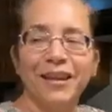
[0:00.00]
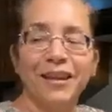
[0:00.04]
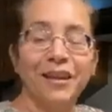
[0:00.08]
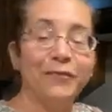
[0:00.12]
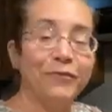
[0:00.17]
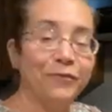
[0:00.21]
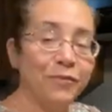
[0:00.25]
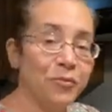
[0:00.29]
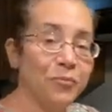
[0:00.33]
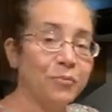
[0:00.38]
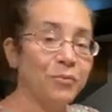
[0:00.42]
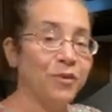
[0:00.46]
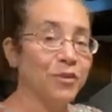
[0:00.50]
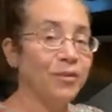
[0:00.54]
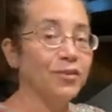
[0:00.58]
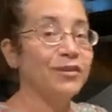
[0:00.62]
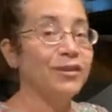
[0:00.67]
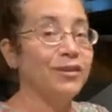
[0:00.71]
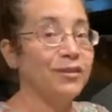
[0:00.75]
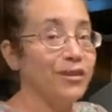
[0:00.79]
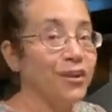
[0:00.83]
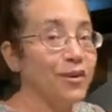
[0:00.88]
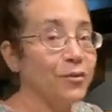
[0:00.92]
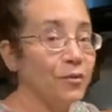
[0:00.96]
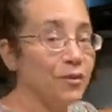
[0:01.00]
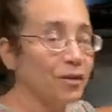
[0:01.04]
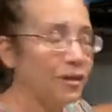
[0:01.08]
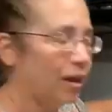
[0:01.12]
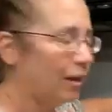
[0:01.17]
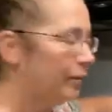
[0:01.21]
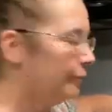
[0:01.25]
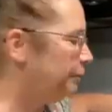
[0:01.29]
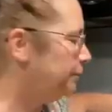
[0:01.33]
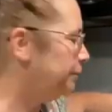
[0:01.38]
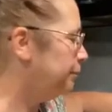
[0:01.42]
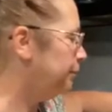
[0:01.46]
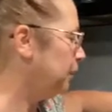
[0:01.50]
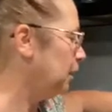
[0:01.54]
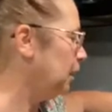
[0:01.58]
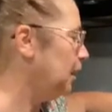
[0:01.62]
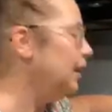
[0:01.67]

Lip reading: like if you build it, they will come.